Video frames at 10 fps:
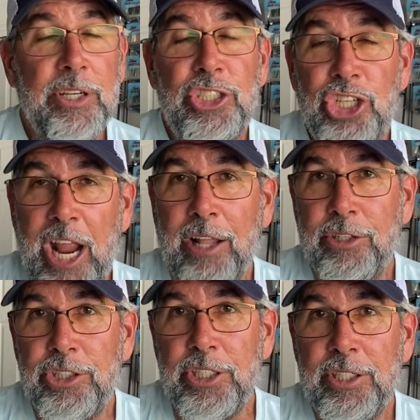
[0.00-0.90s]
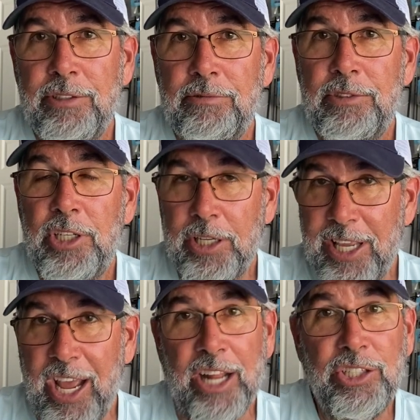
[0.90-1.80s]
challenging to
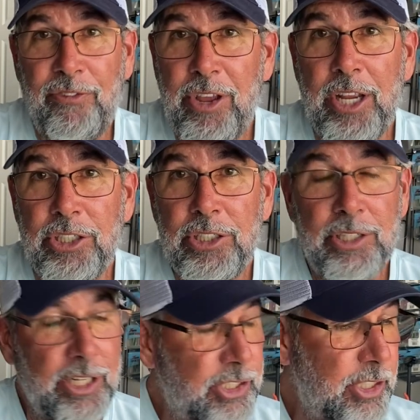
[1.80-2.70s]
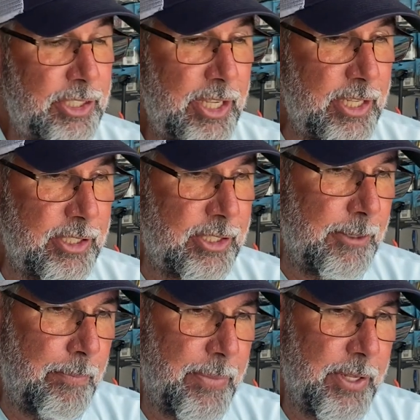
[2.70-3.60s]
catch fish. It just is.
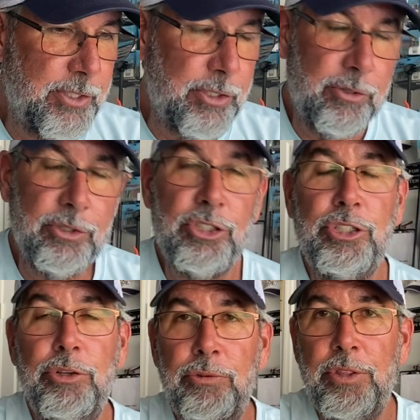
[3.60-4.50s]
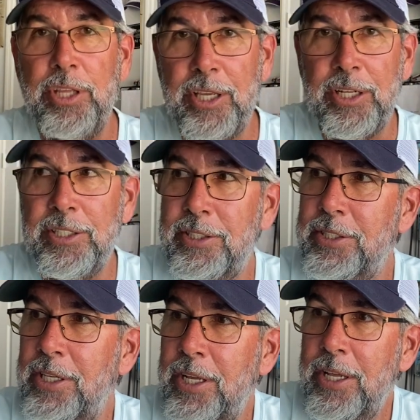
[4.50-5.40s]
So there's two
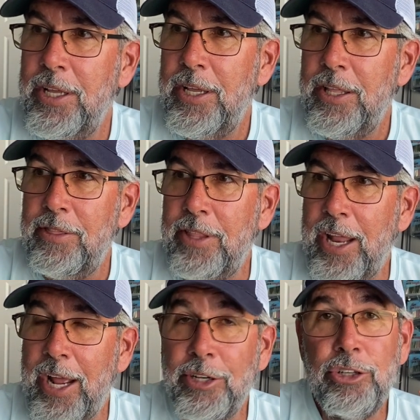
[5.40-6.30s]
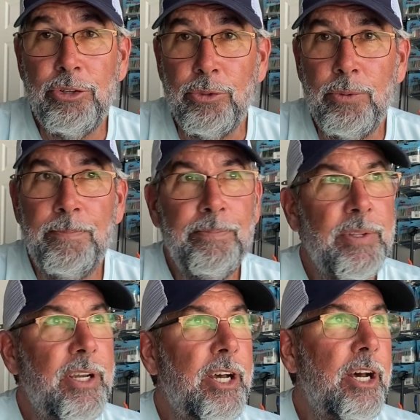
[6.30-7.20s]
things that I do.
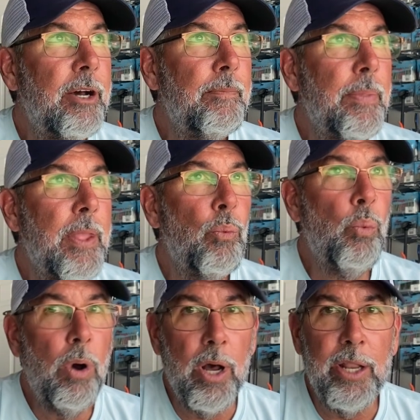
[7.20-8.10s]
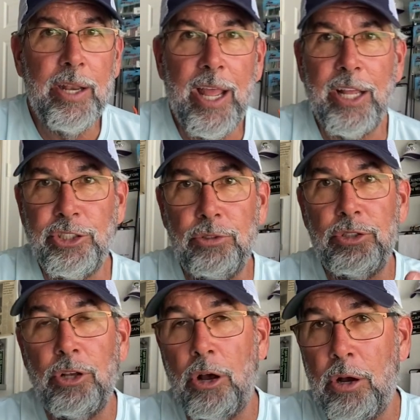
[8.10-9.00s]
One, as you
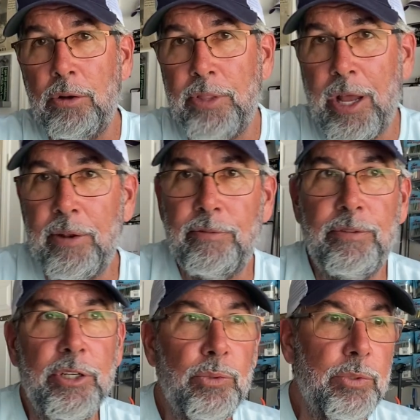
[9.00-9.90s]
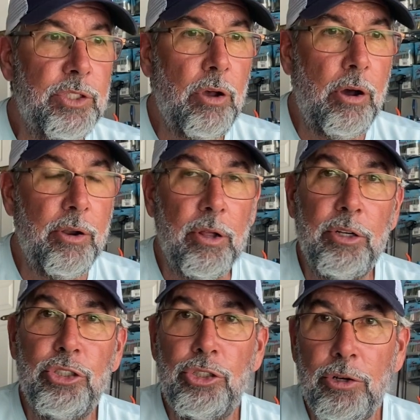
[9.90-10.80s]
saw, that fish was caught on
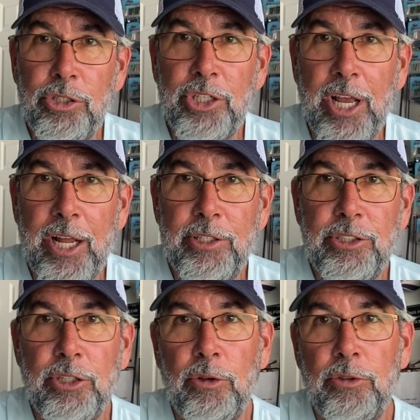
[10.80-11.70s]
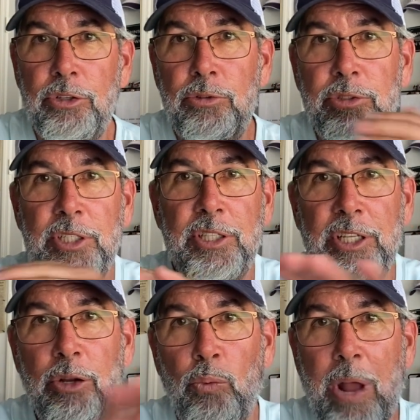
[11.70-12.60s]
a jerk shad. So using
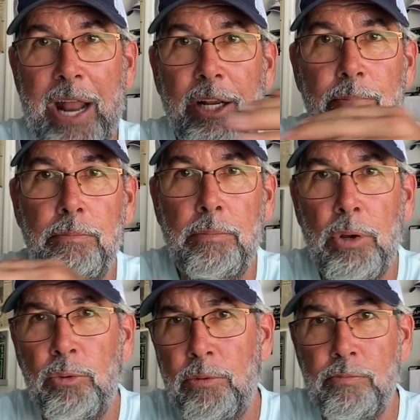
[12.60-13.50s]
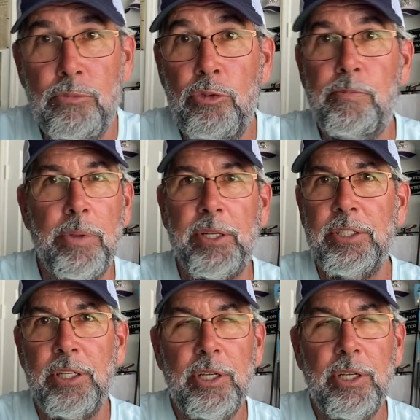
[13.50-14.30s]
the erratic movement